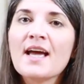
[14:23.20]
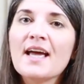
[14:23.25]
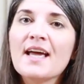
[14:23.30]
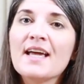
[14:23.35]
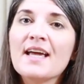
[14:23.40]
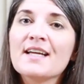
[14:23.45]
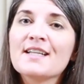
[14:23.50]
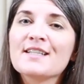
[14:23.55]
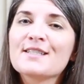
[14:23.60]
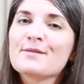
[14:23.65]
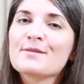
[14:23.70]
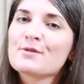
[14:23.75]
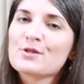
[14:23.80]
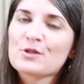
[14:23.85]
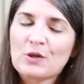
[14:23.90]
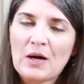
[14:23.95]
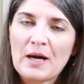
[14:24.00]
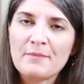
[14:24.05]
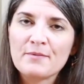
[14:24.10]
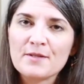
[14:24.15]
and
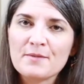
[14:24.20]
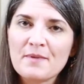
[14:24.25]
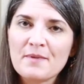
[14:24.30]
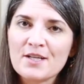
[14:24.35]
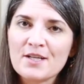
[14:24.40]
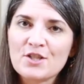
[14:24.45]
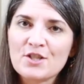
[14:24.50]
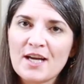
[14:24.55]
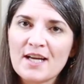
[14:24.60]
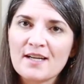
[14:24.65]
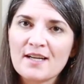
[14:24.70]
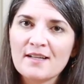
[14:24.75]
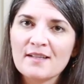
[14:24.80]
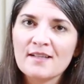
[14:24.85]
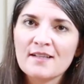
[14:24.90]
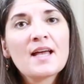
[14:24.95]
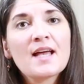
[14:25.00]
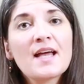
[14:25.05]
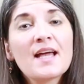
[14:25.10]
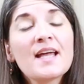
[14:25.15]
subscribe to my
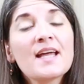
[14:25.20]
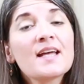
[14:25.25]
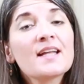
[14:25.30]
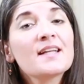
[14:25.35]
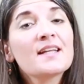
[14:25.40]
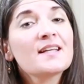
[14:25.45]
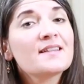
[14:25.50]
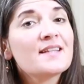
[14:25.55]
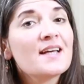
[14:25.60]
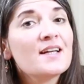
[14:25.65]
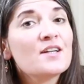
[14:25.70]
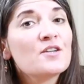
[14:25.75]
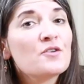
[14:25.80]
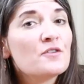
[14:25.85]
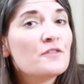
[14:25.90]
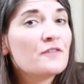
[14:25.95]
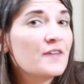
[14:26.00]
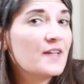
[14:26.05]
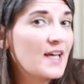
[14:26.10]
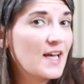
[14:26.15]
channel and hit that
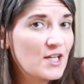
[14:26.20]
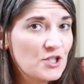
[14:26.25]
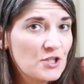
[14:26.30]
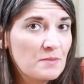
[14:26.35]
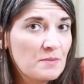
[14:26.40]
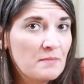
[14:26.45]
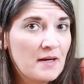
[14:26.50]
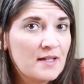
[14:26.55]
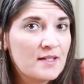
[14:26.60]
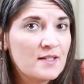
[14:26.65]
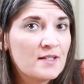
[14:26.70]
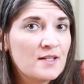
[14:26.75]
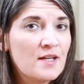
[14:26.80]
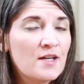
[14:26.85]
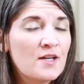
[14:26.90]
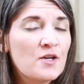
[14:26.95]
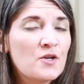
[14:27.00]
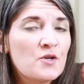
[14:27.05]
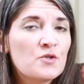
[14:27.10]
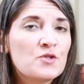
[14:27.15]
notification button
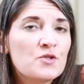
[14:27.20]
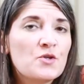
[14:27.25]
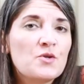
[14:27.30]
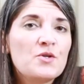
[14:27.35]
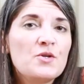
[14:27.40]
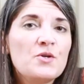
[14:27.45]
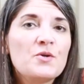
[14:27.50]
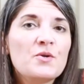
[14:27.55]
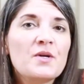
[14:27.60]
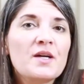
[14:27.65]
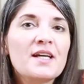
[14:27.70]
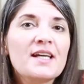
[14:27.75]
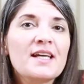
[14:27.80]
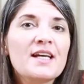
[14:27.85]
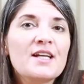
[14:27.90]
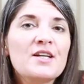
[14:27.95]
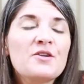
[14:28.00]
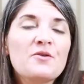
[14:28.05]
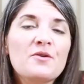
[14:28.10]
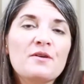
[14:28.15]
so you can
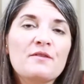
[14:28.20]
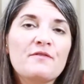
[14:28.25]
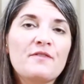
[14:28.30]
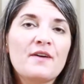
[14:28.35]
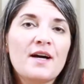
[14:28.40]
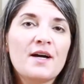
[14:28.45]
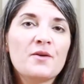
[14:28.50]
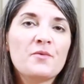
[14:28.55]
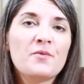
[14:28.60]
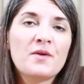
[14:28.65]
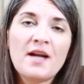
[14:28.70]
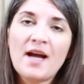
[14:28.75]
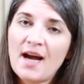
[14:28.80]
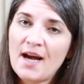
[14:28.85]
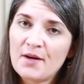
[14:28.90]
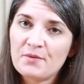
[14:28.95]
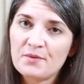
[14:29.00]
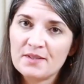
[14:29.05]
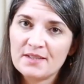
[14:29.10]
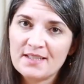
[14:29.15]
get notified when
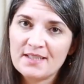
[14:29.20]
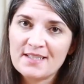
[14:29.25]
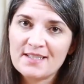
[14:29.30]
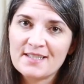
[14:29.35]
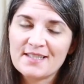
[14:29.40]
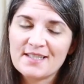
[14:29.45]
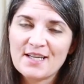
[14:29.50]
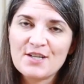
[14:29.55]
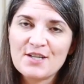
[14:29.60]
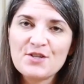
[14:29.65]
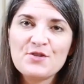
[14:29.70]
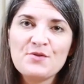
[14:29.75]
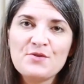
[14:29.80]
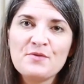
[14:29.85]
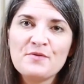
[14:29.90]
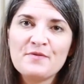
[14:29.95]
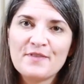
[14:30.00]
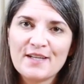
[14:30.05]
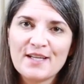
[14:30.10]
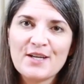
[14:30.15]
I release a
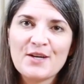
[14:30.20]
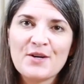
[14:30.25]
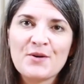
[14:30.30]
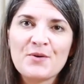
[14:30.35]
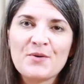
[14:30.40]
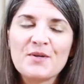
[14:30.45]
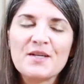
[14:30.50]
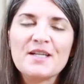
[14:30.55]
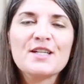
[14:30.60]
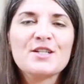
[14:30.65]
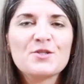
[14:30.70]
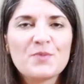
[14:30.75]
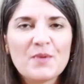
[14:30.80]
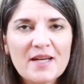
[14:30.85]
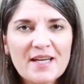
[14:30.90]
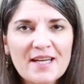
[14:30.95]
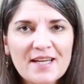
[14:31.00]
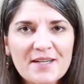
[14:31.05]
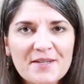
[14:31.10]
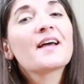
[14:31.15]
new video each
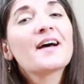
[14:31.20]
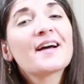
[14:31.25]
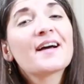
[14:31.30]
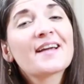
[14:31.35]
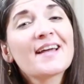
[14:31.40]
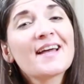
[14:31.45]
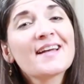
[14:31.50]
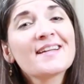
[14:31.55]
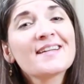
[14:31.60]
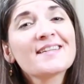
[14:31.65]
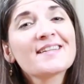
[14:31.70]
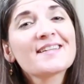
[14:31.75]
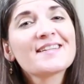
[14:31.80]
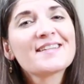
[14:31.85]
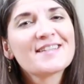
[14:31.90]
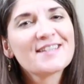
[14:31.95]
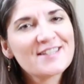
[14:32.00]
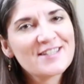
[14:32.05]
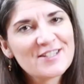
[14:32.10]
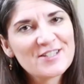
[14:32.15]
week. Again,
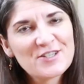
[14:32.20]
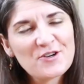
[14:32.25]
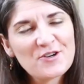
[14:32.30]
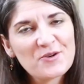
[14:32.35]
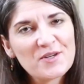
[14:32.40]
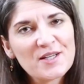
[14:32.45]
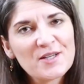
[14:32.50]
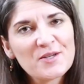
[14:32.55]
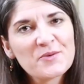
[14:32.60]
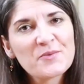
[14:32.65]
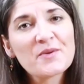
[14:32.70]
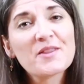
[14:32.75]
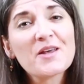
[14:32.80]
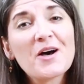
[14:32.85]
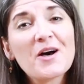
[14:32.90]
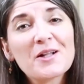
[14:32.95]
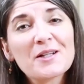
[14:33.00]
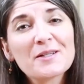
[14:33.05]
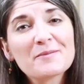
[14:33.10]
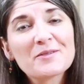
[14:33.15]
this is Jody with
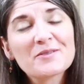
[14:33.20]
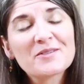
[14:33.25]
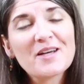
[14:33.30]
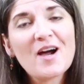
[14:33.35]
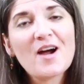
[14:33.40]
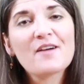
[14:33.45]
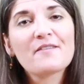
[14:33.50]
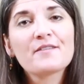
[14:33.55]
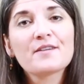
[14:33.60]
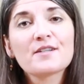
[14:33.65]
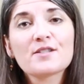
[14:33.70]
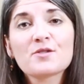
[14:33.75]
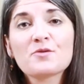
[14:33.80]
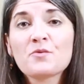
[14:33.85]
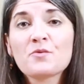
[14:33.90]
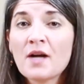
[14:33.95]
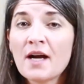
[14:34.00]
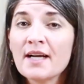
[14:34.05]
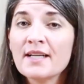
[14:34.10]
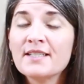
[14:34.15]
All About the
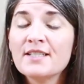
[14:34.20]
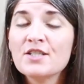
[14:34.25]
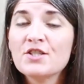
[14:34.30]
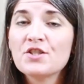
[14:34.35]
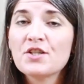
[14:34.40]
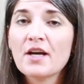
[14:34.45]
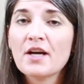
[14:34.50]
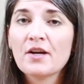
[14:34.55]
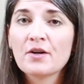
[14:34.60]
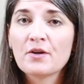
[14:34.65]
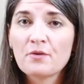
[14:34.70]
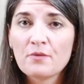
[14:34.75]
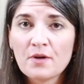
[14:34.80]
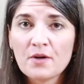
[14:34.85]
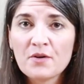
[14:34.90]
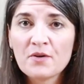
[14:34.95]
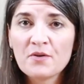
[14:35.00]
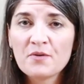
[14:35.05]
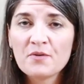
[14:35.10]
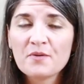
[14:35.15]
Harvest, where I teach you how to
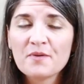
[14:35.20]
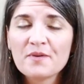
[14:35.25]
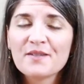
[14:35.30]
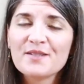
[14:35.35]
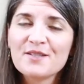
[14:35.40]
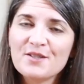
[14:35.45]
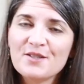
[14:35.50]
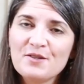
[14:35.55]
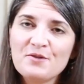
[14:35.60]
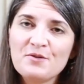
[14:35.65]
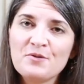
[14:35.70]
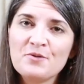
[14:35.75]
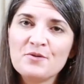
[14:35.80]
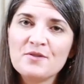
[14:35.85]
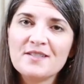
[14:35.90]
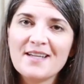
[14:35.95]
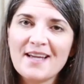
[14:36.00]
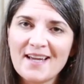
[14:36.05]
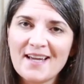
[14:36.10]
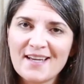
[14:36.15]
grow,
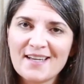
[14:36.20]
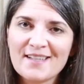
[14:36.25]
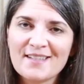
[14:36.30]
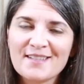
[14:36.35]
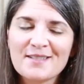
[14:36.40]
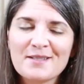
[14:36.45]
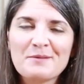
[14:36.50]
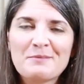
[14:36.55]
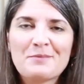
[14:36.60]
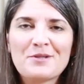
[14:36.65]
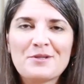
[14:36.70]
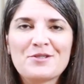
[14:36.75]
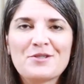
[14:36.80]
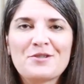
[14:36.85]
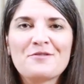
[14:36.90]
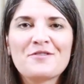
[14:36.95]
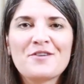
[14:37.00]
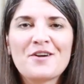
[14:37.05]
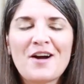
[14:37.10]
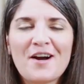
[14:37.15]
use, and preserve your